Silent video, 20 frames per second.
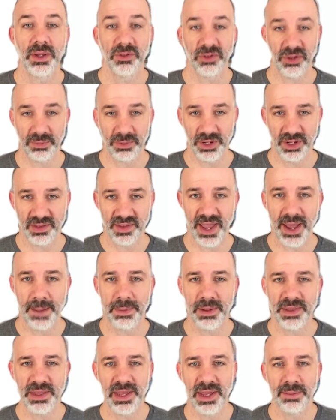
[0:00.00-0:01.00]
So I'm going to tap
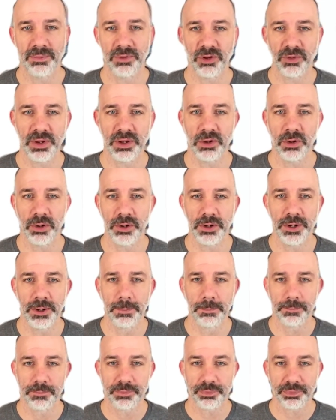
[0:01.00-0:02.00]
on the M to record.
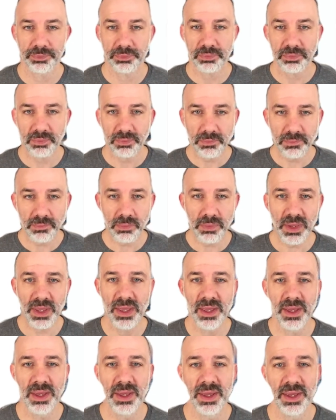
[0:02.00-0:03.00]

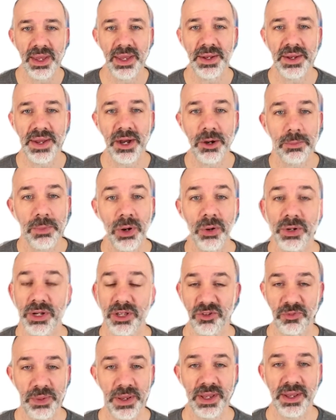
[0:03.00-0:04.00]
And now Mote
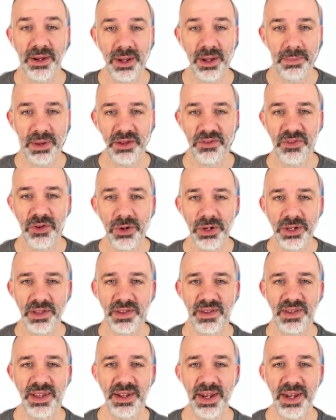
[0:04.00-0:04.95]
is picking up my voice,